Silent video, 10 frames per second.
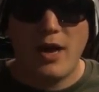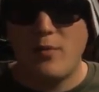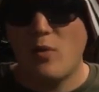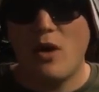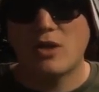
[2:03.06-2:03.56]
I
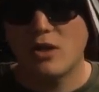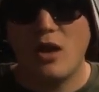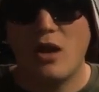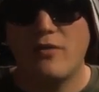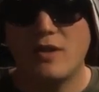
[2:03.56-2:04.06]
have been watching
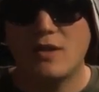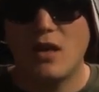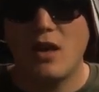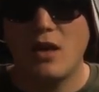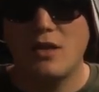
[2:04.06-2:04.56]
a lot of his,
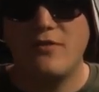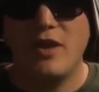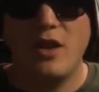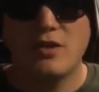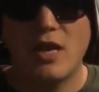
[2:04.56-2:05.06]
uh, his
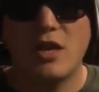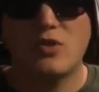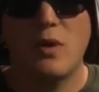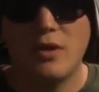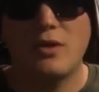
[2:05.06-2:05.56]
videos and I
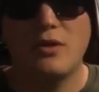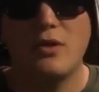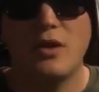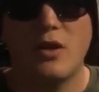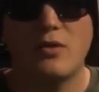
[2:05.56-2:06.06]
just wanted
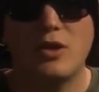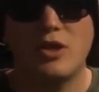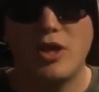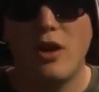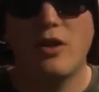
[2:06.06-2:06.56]
to, you know,
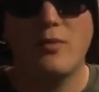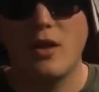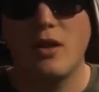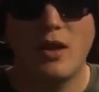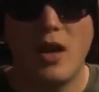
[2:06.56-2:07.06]
to share them
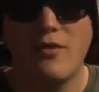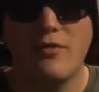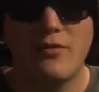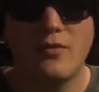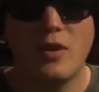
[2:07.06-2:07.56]
and, and
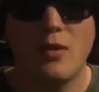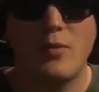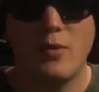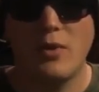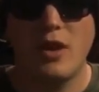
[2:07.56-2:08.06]
have you know,
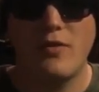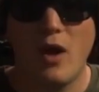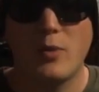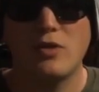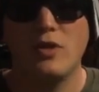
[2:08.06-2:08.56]
people have
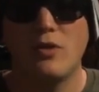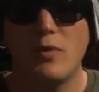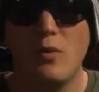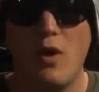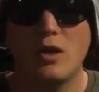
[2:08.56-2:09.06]
the opportunity
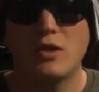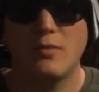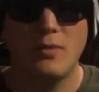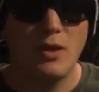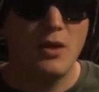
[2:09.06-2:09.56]
to rewatch
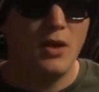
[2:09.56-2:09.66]
them.